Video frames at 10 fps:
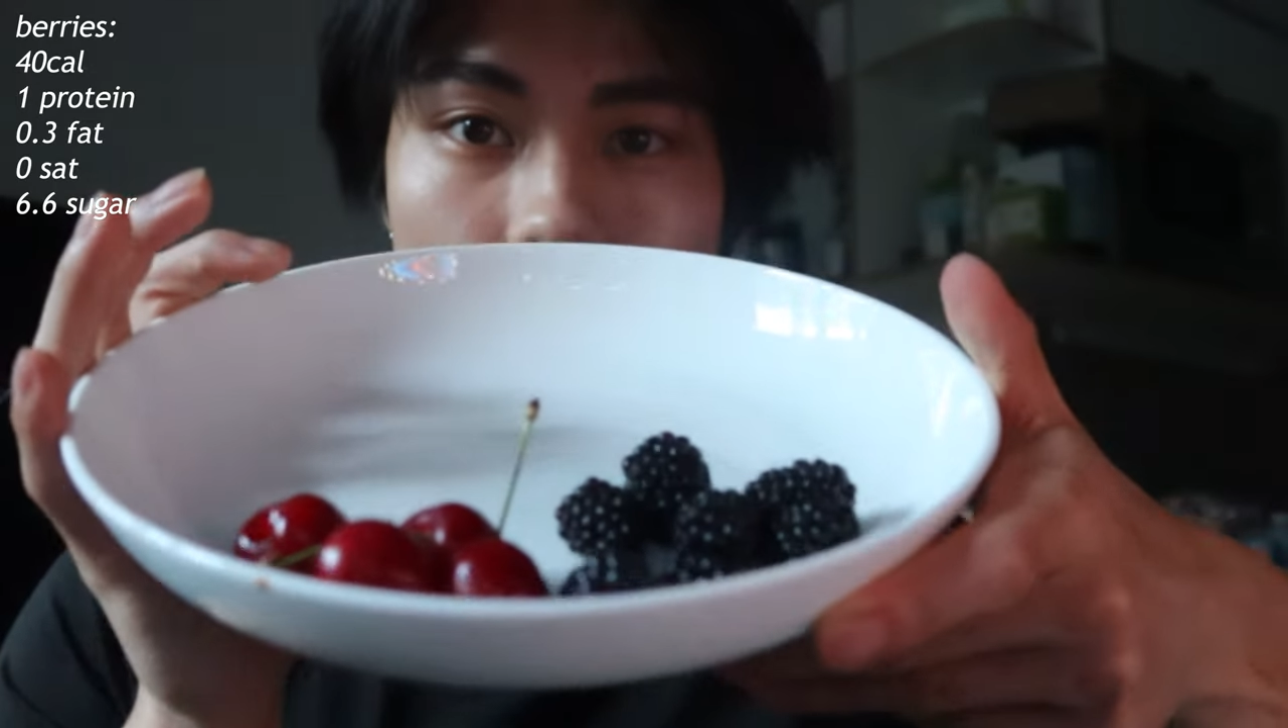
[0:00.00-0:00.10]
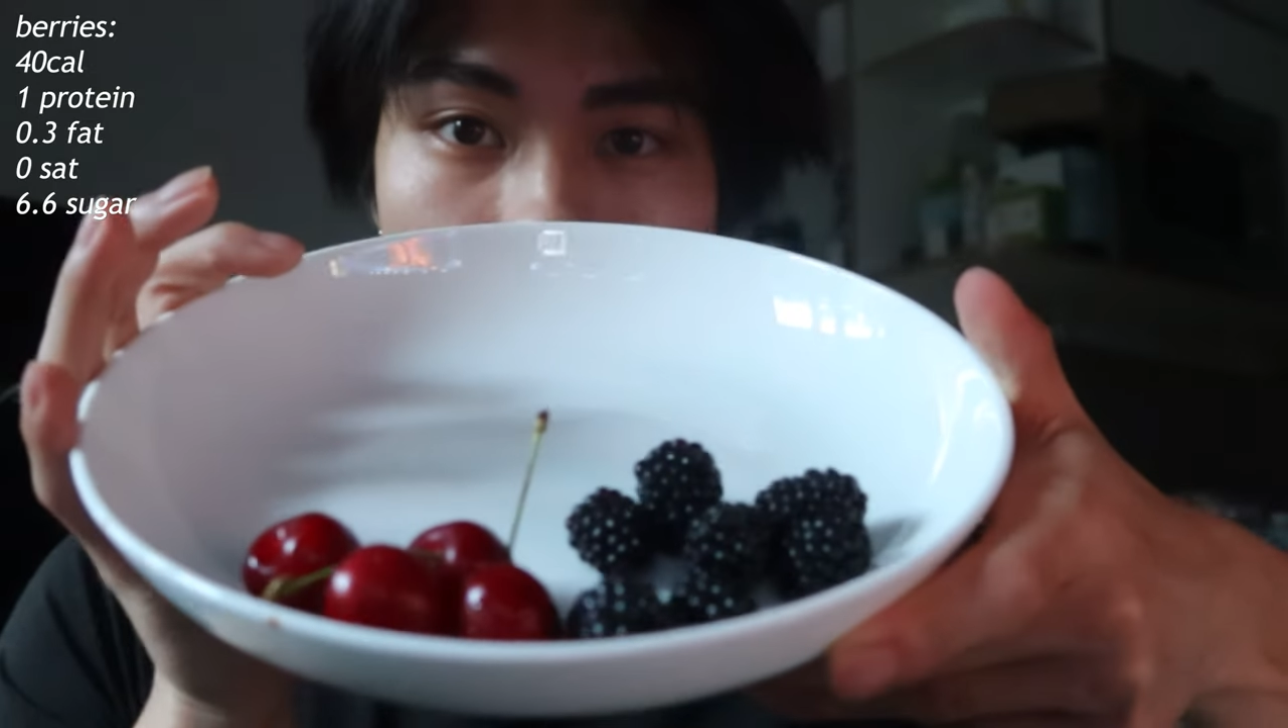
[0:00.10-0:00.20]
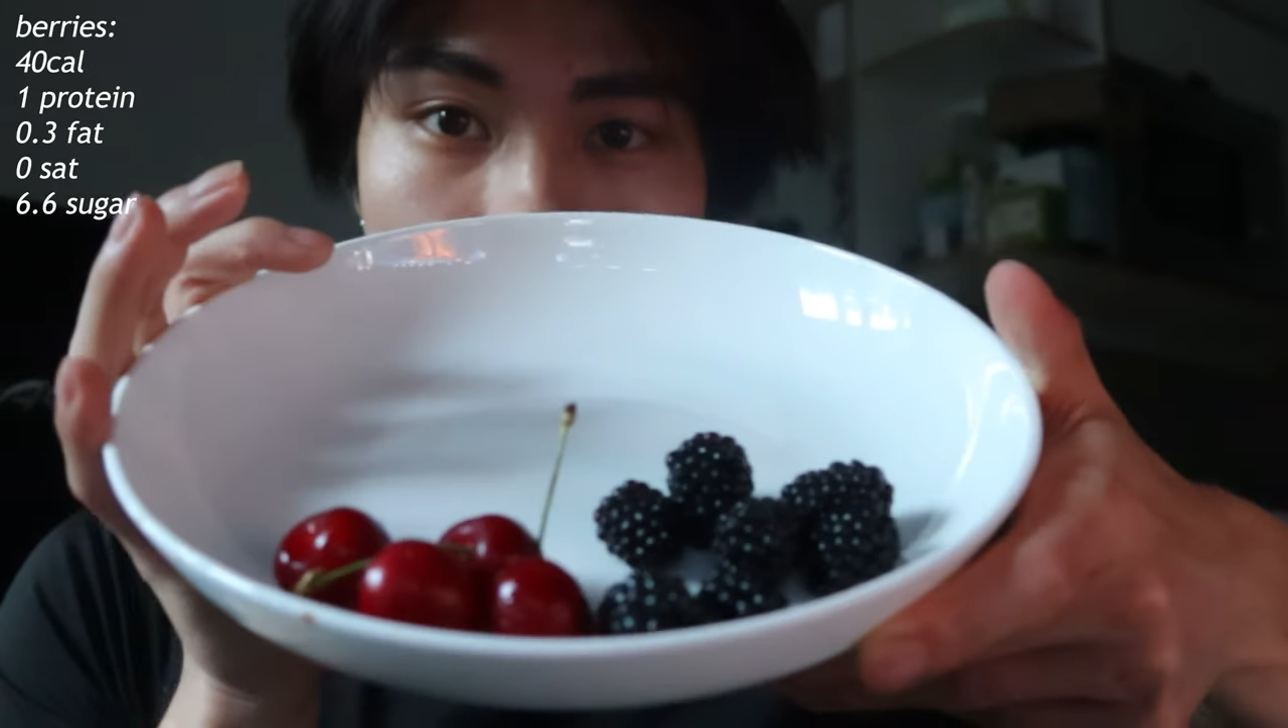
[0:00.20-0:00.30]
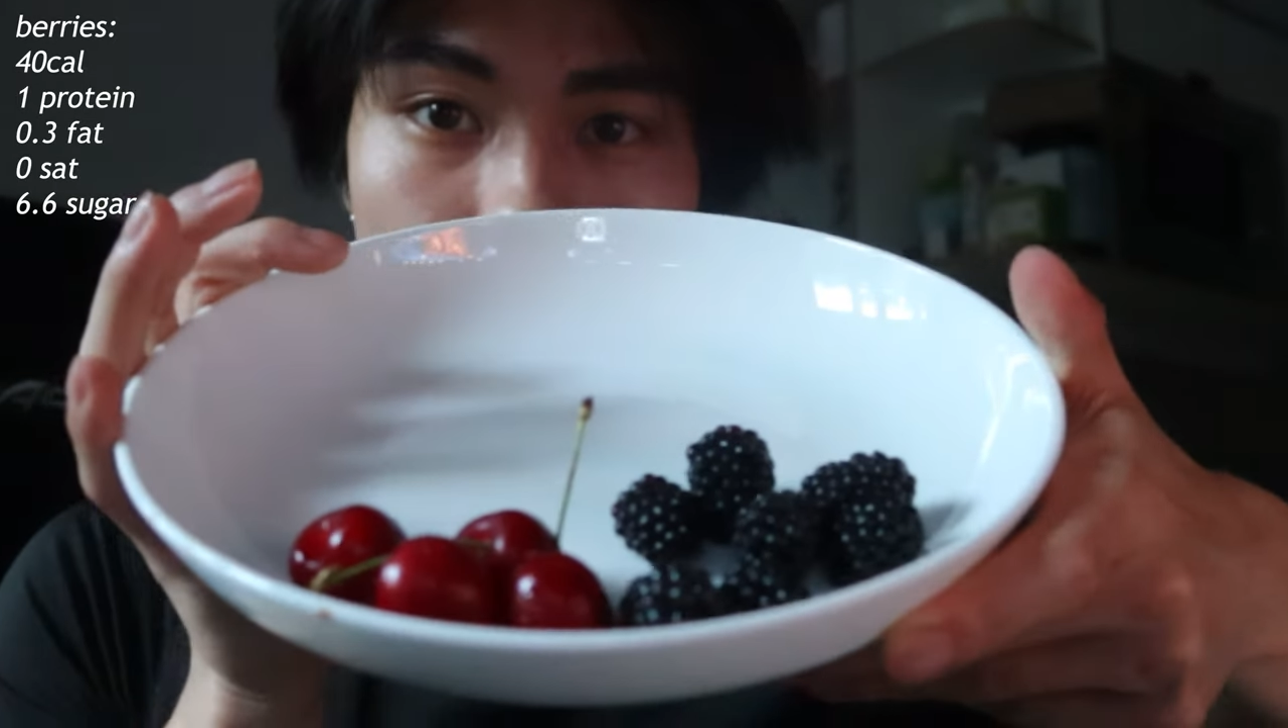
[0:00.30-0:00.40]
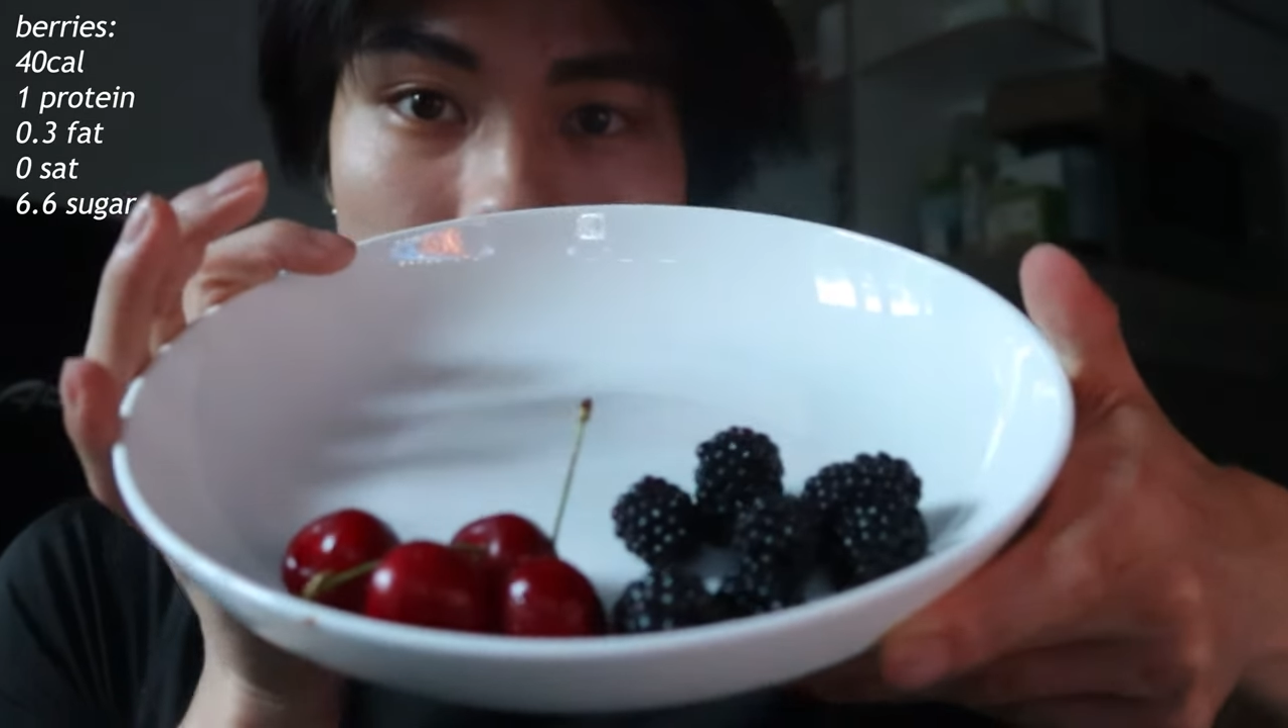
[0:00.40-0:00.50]
I
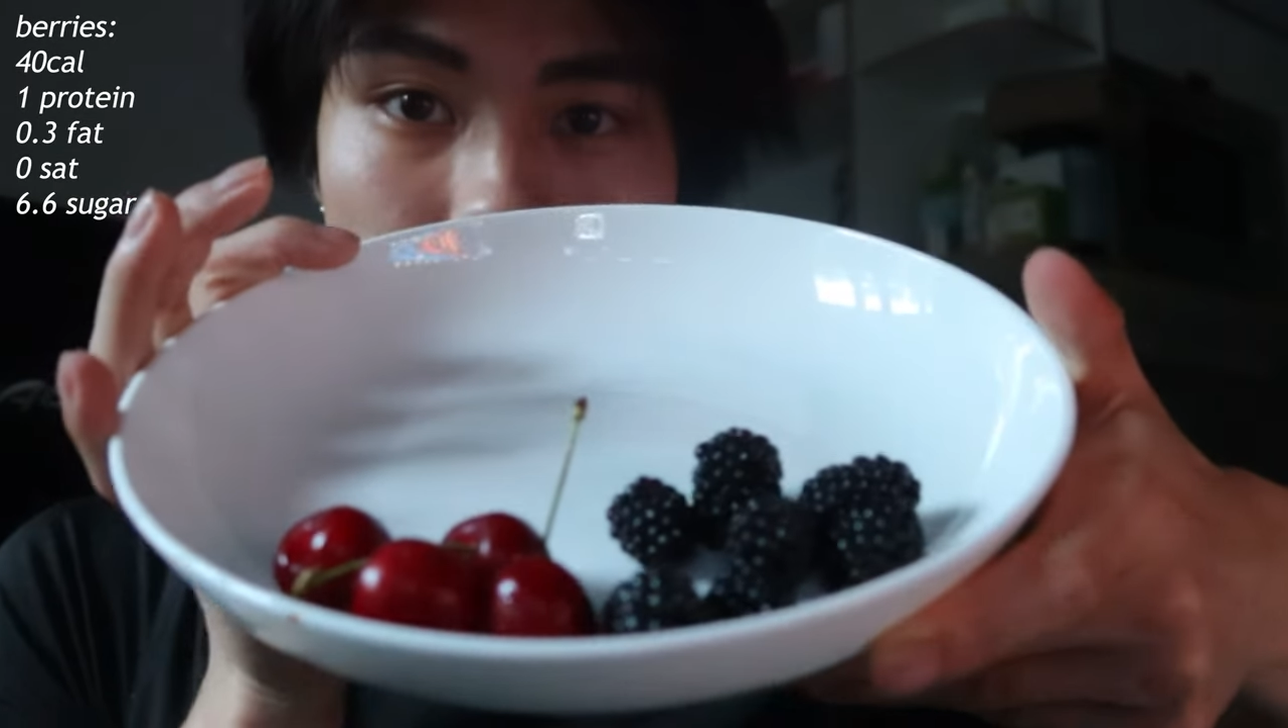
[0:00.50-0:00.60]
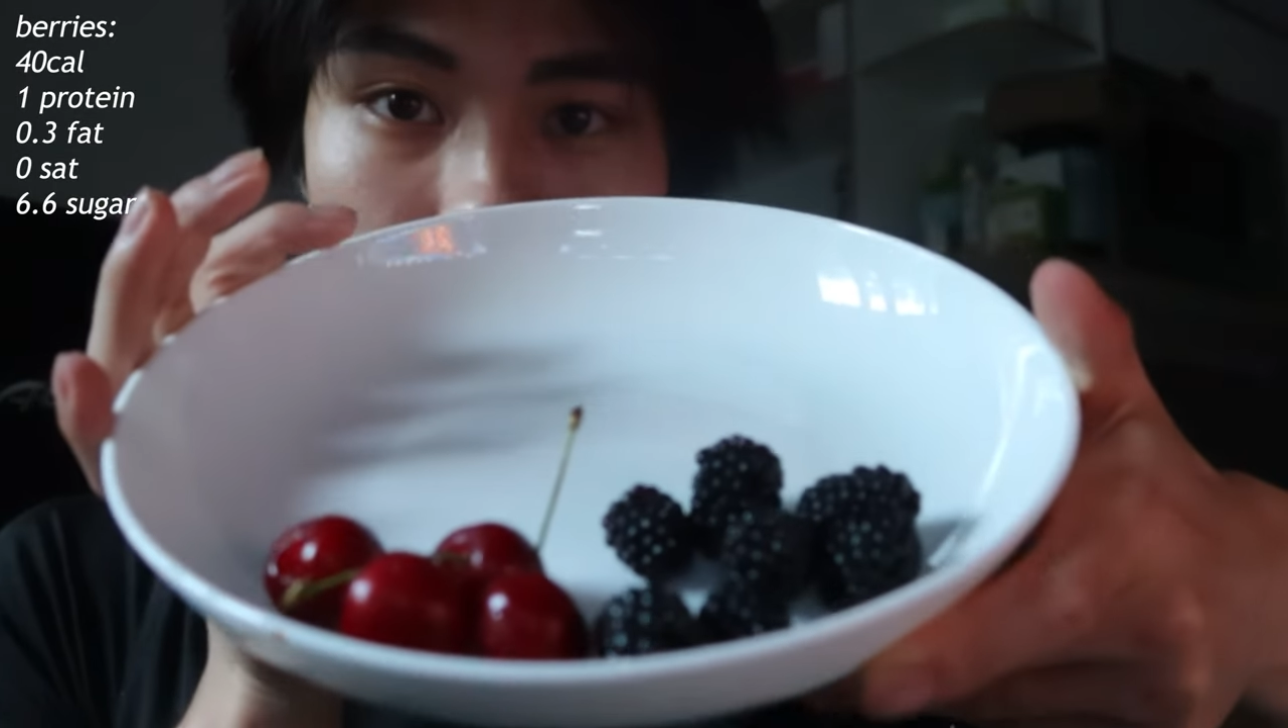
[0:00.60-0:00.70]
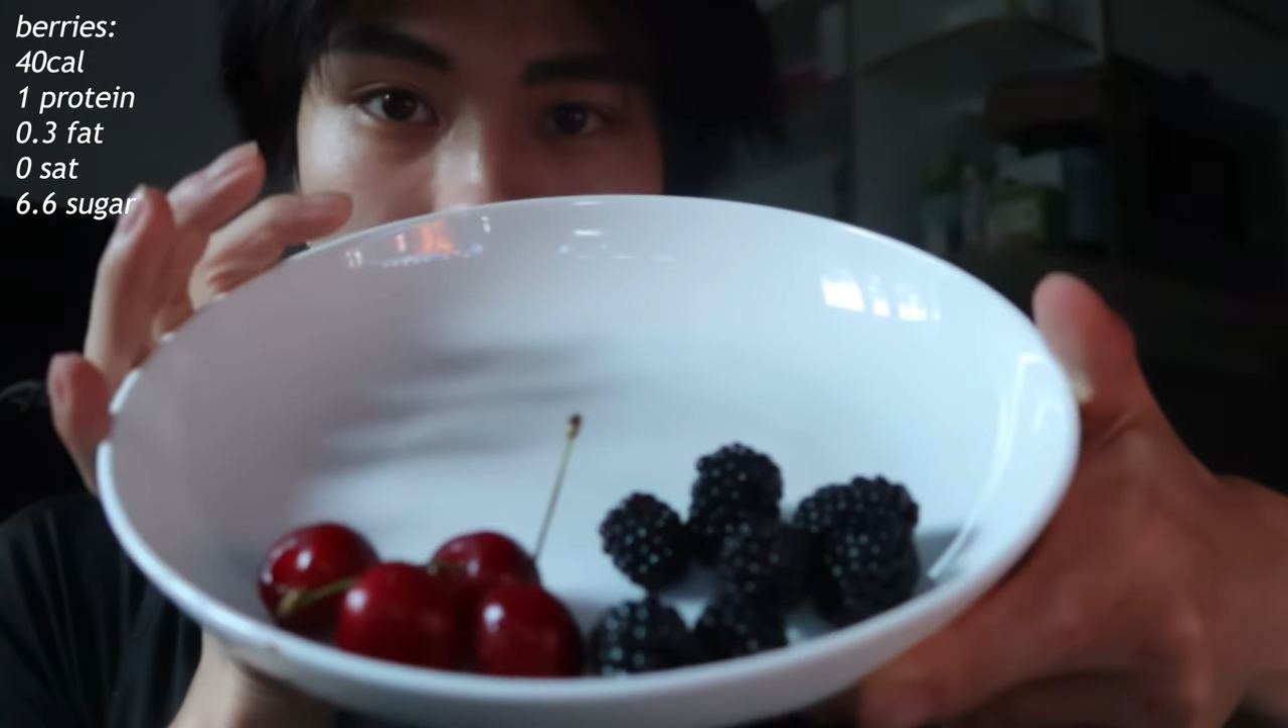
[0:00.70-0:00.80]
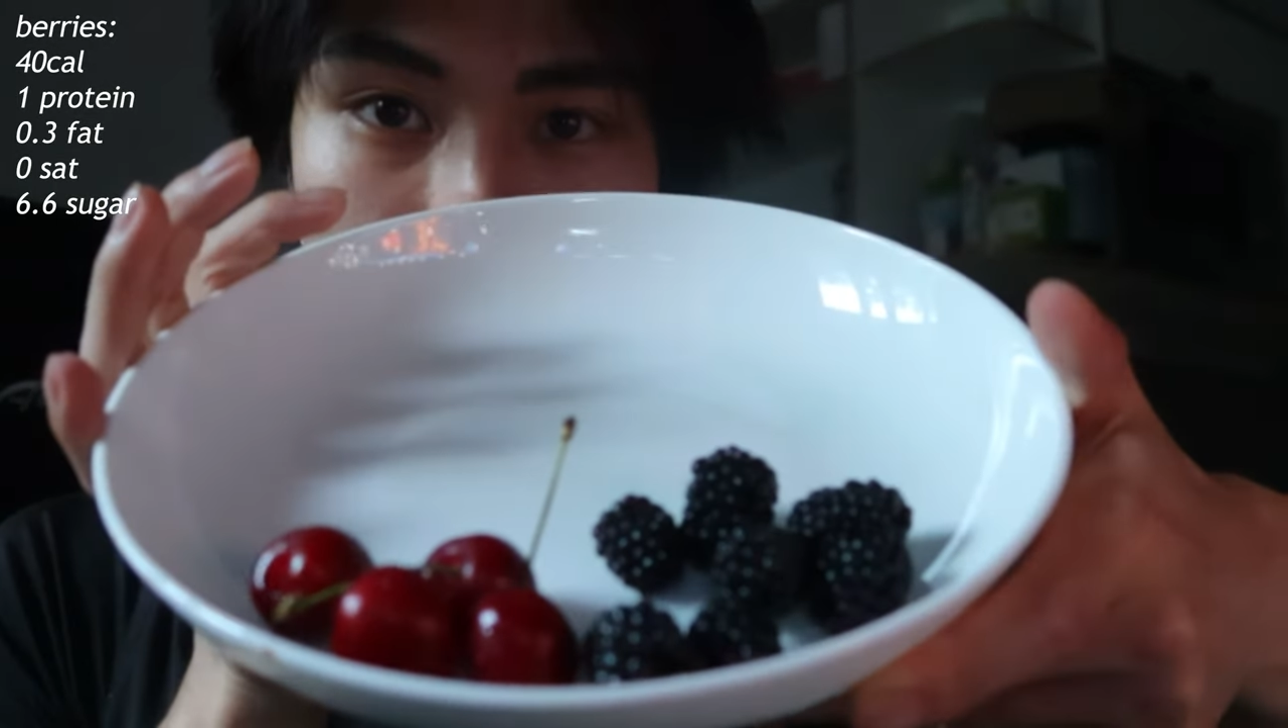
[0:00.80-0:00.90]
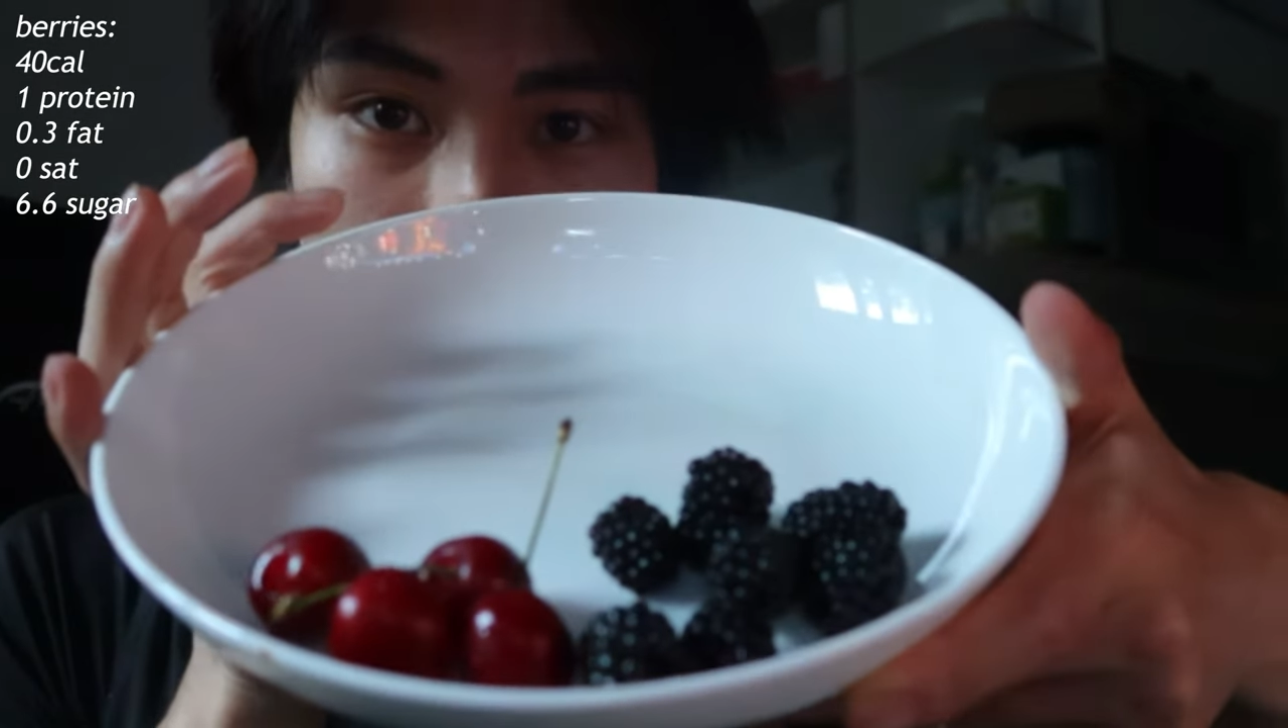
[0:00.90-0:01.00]
have
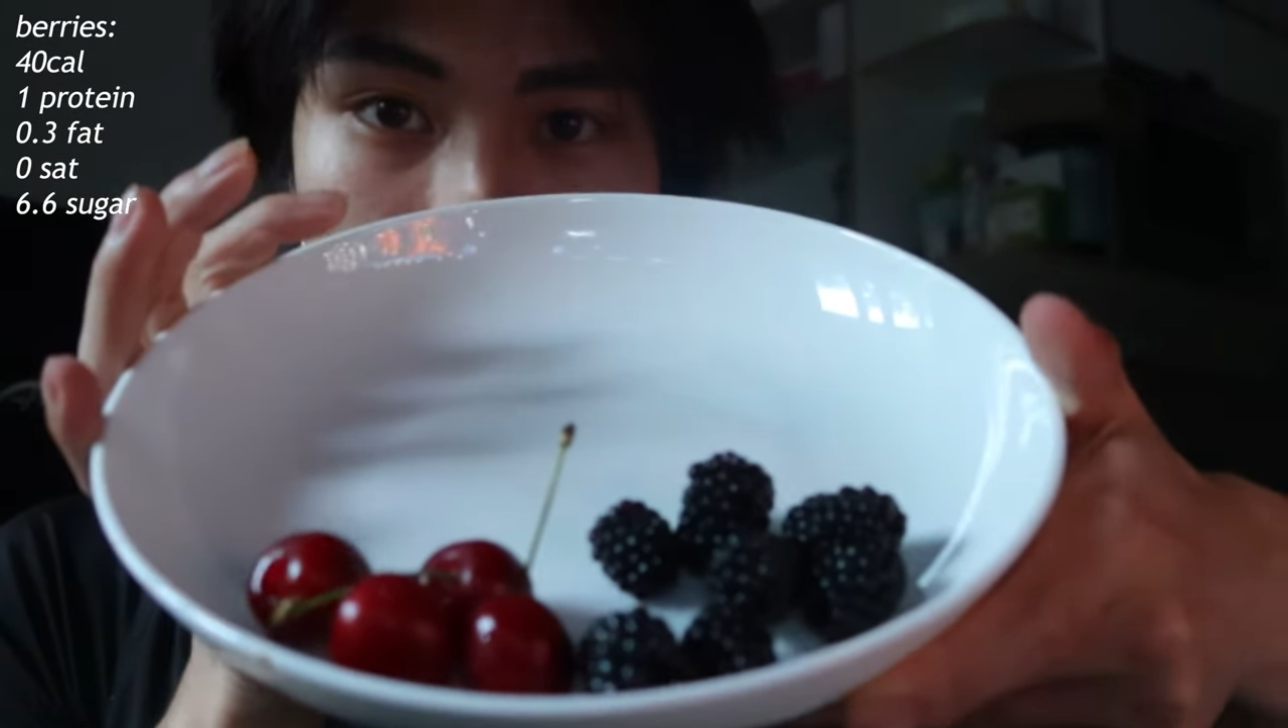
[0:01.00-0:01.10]
blackberries